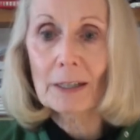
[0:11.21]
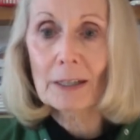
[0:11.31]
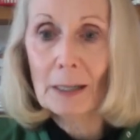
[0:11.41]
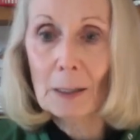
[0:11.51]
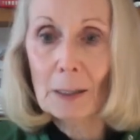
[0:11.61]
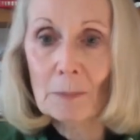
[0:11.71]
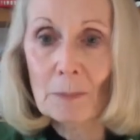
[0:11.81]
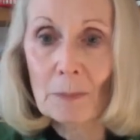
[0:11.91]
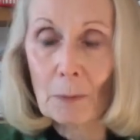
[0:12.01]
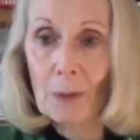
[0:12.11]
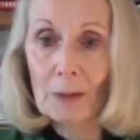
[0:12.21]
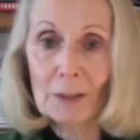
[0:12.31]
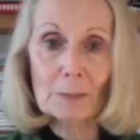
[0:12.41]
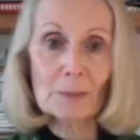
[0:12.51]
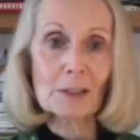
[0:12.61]
Um,
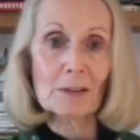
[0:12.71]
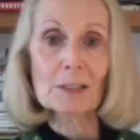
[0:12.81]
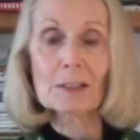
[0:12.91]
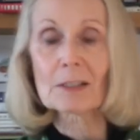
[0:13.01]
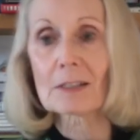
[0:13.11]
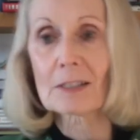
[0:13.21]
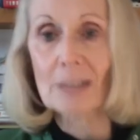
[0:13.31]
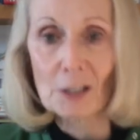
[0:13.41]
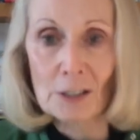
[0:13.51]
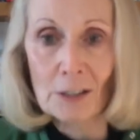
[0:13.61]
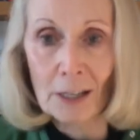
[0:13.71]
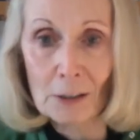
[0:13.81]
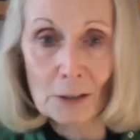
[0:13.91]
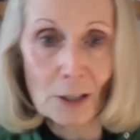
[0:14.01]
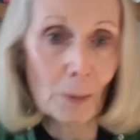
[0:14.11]
welcome to this session. Thank you
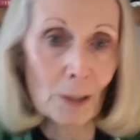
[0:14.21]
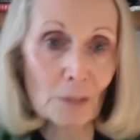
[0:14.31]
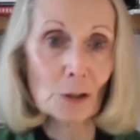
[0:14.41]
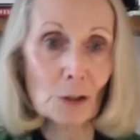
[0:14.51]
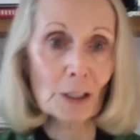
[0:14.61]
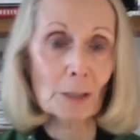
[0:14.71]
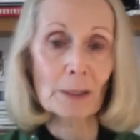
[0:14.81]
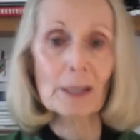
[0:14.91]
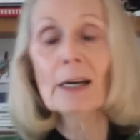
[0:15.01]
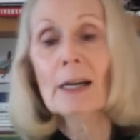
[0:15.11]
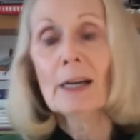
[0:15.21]
so much for joining me.